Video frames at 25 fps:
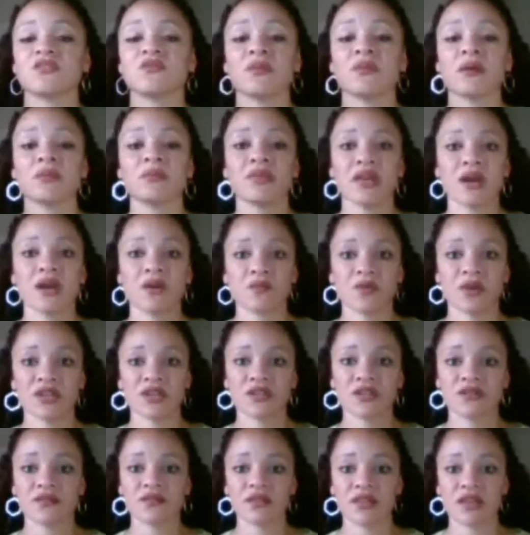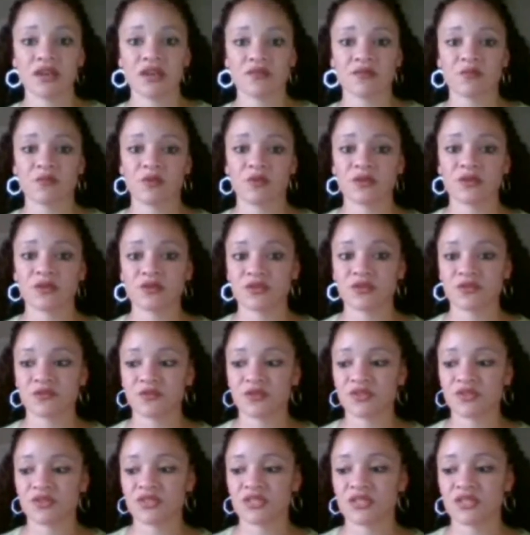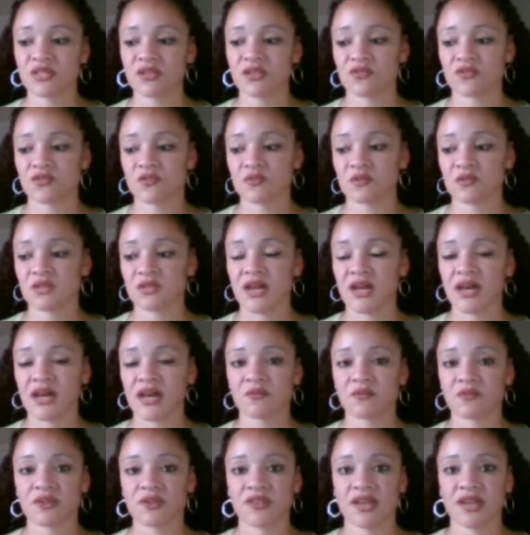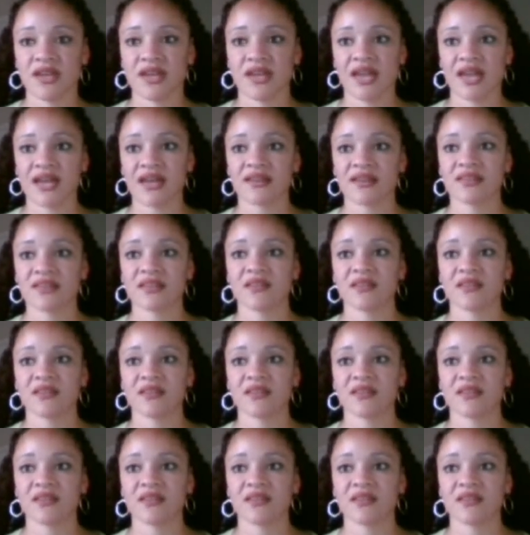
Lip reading: Remember that one of those first teasers we got where they had